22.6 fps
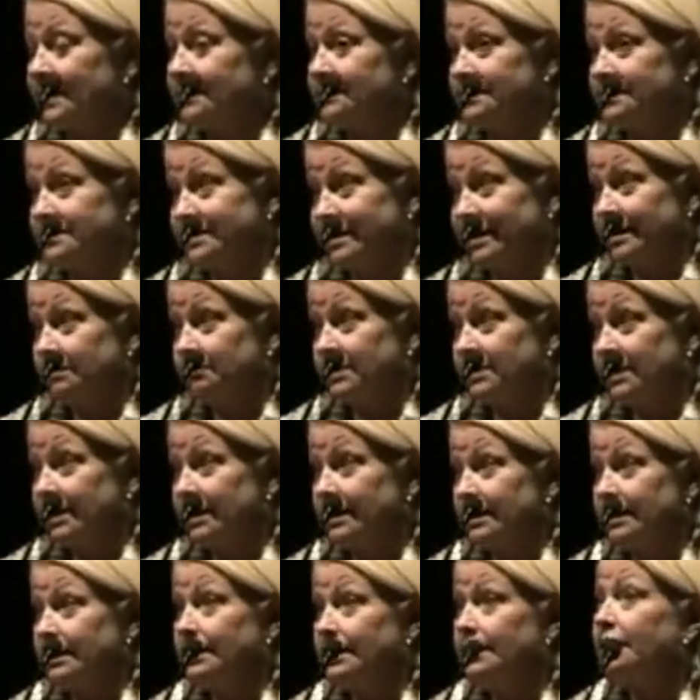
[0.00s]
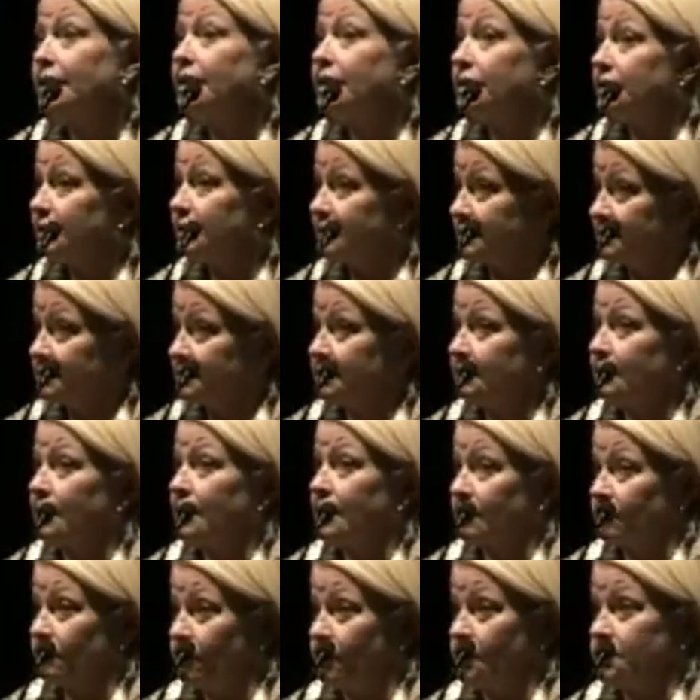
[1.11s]
The same day that the
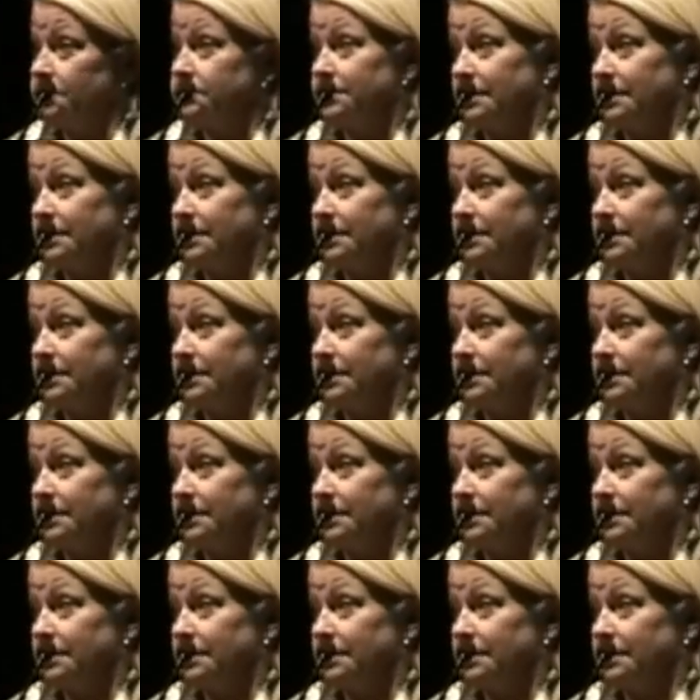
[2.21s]
Iraq war